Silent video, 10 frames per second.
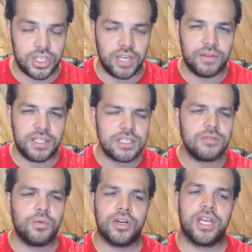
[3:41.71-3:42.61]
And this is where
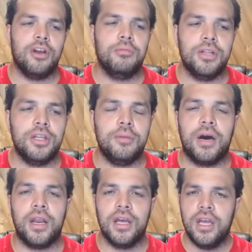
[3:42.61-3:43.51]
an accountability
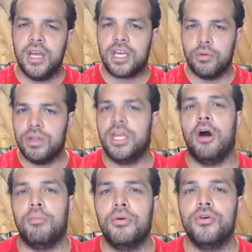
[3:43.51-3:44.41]
partner can really help
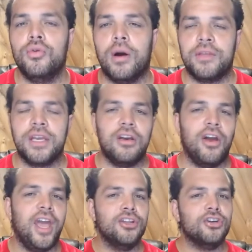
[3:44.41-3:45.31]
pull you up. They can go, hey,
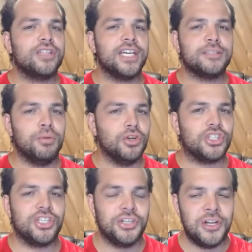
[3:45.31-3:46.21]
look, that's bullshit.